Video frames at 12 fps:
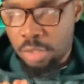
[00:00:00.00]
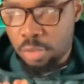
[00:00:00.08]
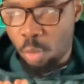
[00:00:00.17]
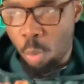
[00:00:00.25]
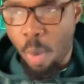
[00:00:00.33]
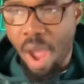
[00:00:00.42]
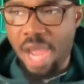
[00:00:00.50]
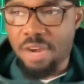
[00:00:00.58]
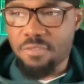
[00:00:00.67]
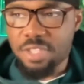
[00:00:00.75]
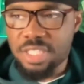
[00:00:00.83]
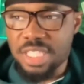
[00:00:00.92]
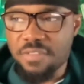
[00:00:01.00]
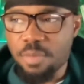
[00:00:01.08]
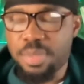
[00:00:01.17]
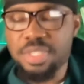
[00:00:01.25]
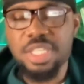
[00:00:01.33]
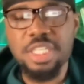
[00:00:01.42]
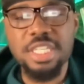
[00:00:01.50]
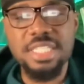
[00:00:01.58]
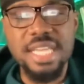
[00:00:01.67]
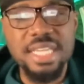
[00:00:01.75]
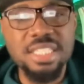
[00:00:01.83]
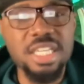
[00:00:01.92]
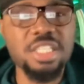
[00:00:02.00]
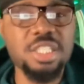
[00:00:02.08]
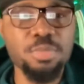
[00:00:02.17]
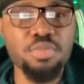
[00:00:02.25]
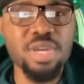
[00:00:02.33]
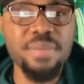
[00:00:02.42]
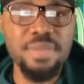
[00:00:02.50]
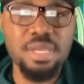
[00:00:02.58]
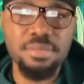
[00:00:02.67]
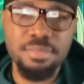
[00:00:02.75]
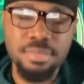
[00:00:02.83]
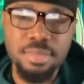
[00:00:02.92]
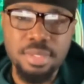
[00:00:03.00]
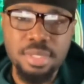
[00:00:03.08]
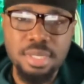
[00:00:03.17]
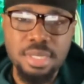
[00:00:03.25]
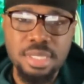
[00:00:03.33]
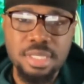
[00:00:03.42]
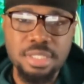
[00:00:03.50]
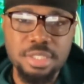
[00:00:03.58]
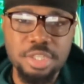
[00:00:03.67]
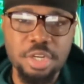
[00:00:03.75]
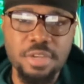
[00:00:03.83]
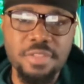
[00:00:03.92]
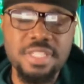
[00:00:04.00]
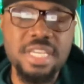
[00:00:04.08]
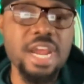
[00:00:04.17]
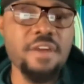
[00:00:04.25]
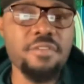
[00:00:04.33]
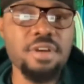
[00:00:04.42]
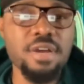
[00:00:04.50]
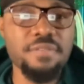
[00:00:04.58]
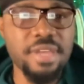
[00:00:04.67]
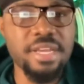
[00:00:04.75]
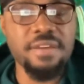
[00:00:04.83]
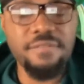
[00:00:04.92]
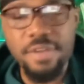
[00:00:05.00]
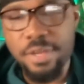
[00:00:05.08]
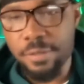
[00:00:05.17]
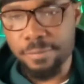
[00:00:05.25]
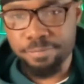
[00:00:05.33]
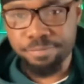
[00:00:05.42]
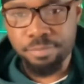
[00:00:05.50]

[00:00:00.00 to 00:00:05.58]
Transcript: The wide receiver position is at such a premium during this era of the NFL.